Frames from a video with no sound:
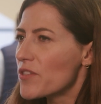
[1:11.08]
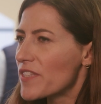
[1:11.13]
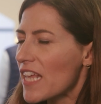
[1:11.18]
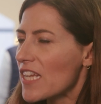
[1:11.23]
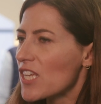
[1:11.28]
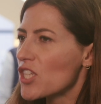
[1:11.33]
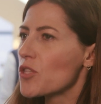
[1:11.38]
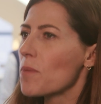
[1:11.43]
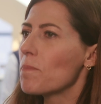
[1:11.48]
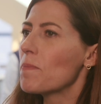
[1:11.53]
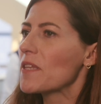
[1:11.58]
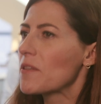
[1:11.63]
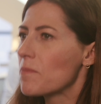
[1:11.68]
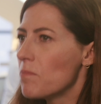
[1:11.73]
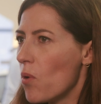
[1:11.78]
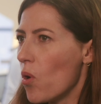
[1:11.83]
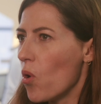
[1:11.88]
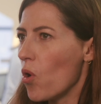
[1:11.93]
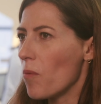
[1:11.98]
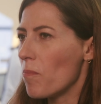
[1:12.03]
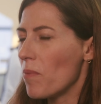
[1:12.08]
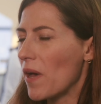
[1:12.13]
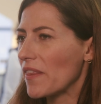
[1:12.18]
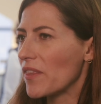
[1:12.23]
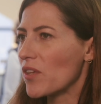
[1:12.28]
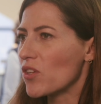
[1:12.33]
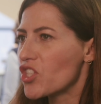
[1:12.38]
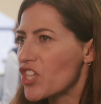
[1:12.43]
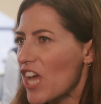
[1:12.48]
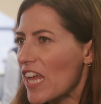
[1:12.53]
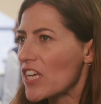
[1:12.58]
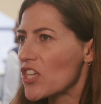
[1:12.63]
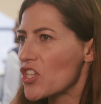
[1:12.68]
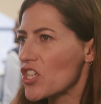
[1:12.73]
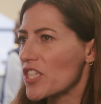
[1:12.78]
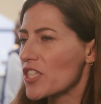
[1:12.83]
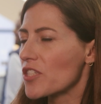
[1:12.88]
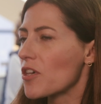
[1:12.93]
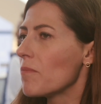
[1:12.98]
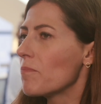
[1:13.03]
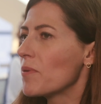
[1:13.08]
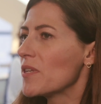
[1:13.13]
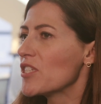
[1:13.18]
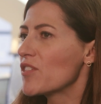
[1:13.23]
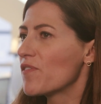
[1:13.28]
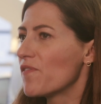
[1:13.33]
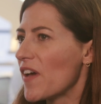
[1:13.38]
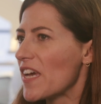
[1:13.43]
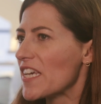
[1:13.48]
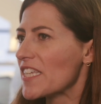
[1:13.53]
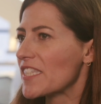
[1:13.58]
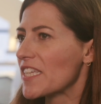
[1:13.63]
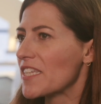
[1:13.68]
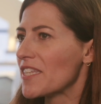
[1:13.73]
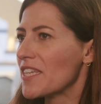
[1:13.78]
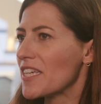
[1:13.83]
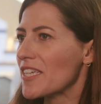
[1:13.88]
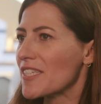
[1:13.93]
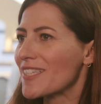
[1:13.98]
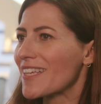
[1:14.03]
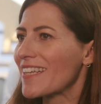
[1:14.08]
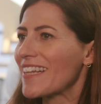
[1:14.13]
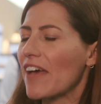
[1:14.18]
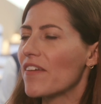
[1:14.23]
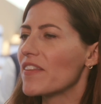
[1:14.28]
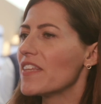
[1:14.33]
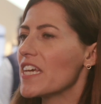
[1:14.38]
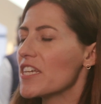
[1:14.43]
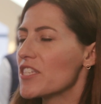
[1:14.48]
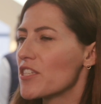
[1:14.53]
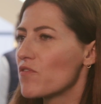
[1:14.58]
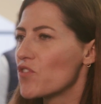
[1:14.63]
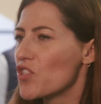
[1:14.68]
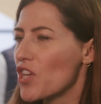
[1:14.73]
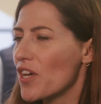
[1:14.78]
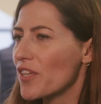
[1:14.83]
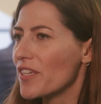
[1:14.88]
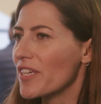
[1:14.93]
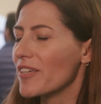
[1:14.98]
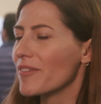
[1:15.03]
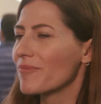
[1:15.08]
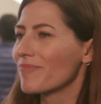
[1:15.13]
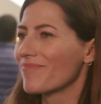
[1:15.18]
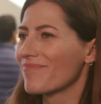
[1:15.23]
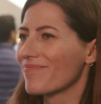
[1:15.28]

you tell us a bit more about the challenges companies face in this cloud-native journey?